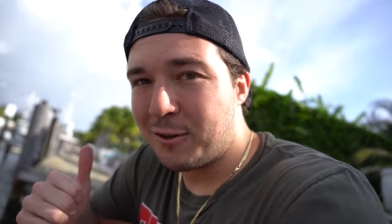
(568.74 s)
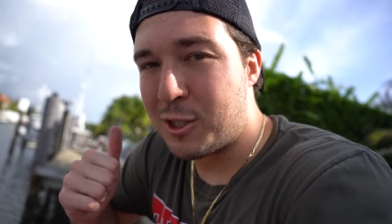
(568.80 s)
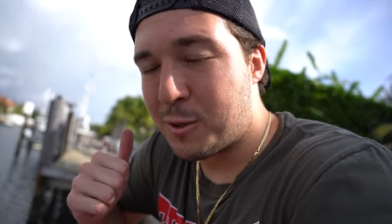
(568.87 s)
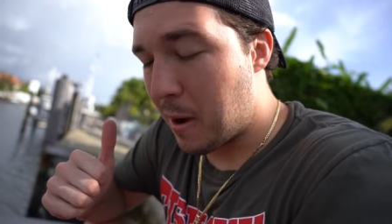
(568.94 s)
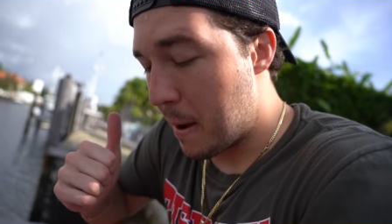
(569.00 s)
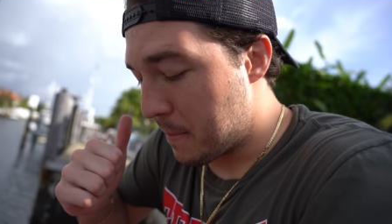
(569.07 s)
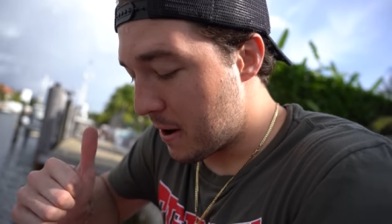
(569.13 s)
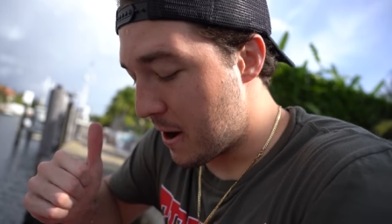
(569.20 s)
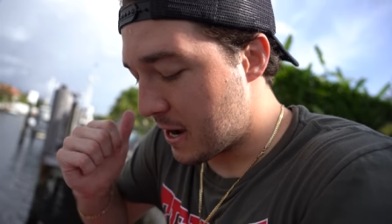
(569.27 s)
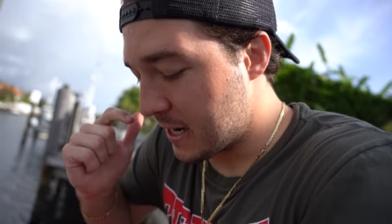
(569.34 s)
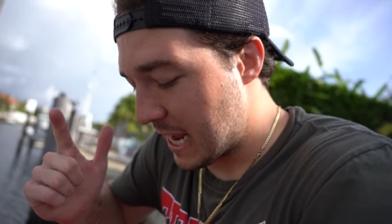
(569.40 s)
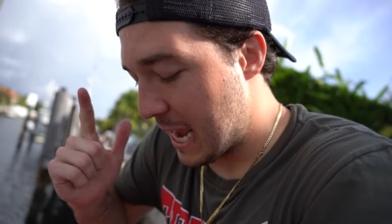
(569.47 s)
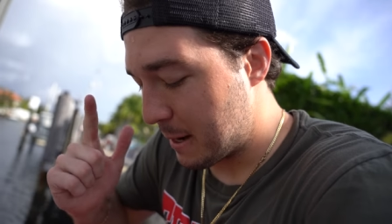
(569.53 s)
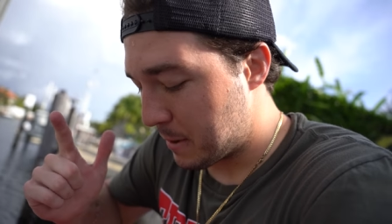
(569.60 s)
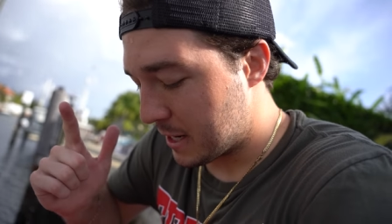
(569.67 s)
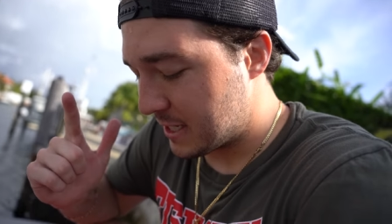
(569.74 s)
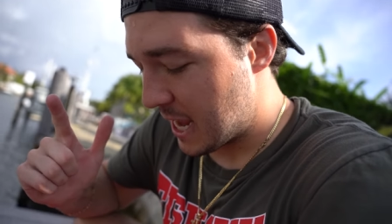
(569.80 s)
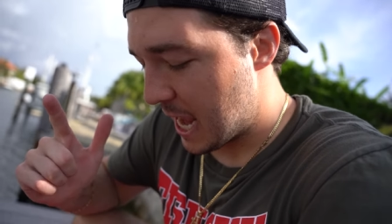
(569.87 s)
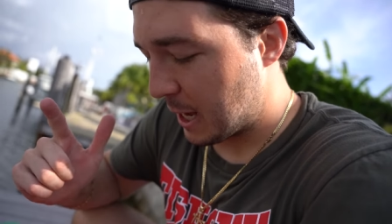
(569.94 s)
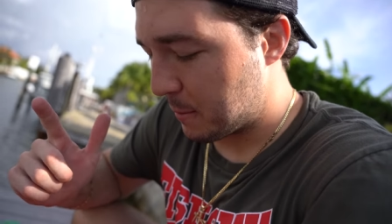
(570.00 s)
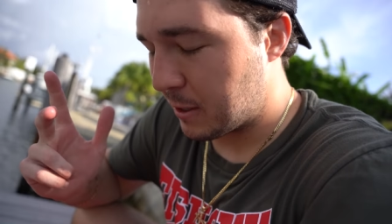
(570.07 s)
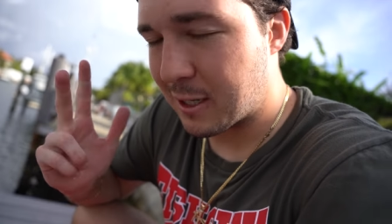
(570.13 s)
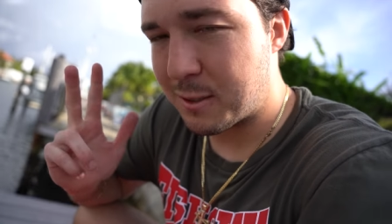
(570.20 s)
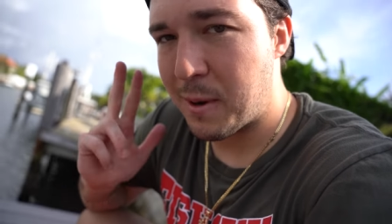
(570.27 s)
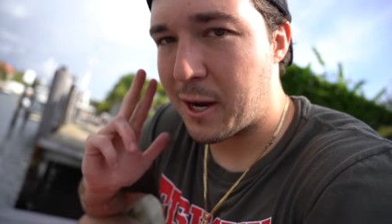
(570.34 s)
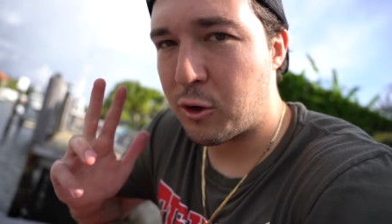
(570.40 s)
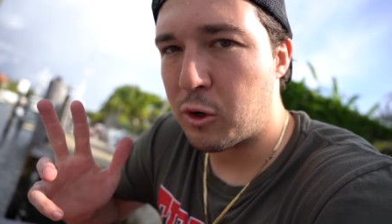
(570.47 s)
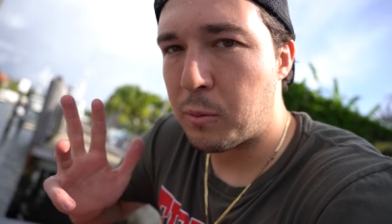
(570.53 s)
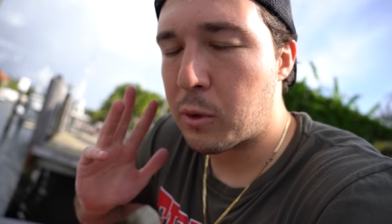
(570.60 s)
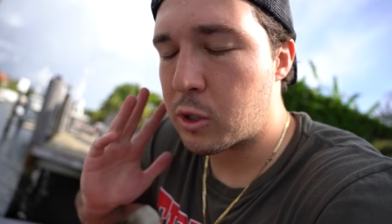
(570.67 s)
those to my pond and my tank because my
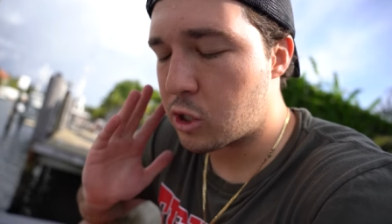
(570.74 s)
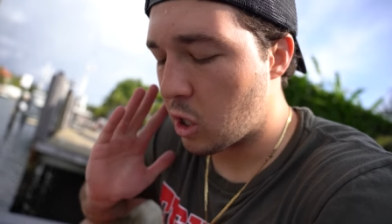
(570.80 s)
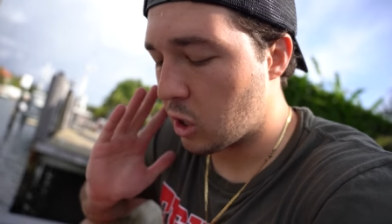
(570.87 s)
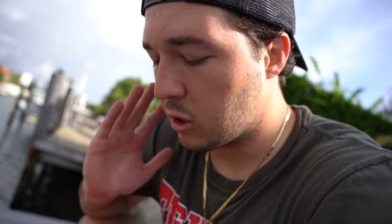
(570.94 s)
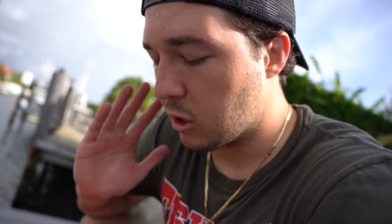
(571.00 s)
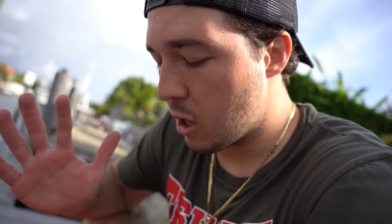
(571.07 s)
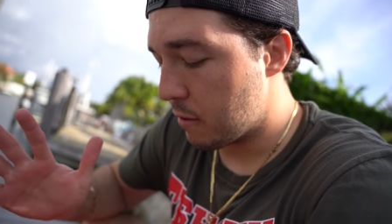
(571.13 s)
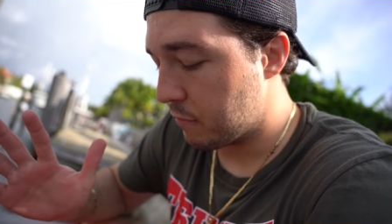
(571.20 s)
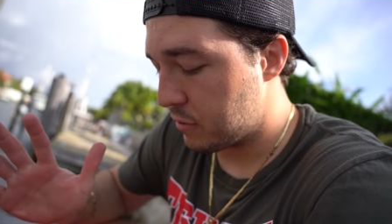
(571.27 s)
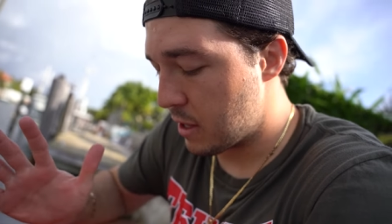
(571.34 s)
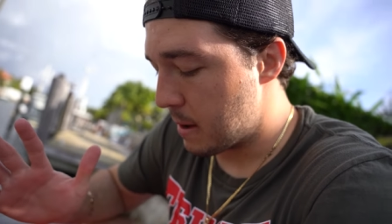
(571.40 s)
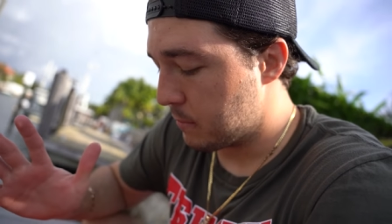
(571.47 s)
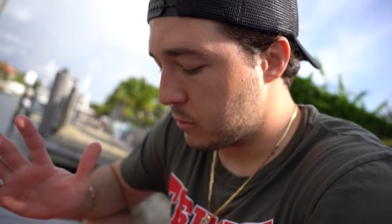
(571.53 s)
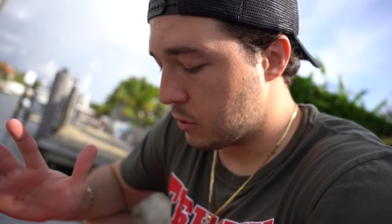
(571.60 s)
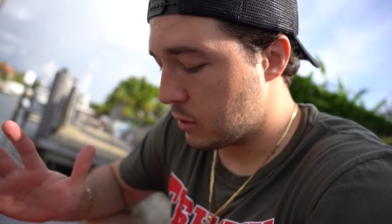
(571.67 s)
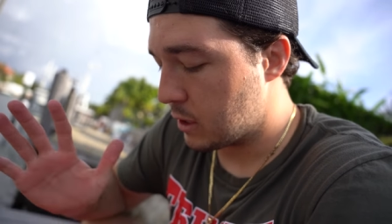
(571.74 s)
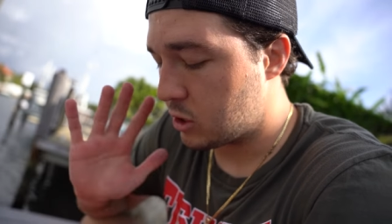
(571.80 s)
groupers love them, dude.